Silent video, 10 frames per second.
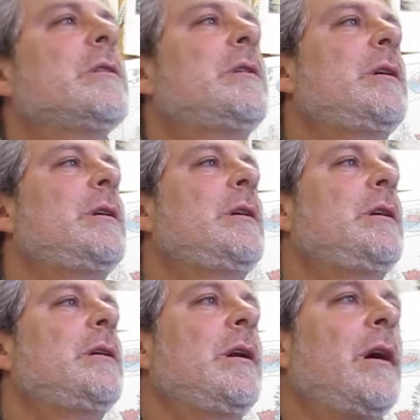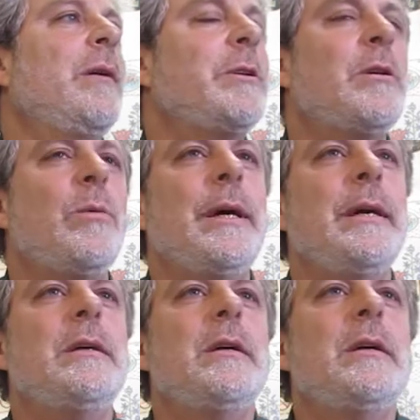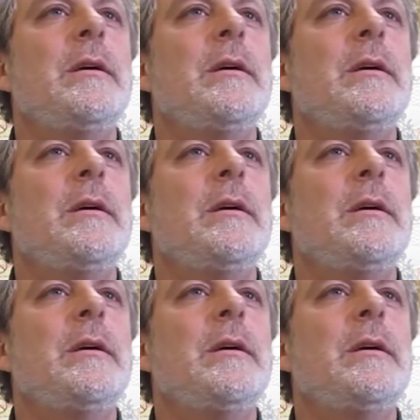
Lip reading: in a nominal way,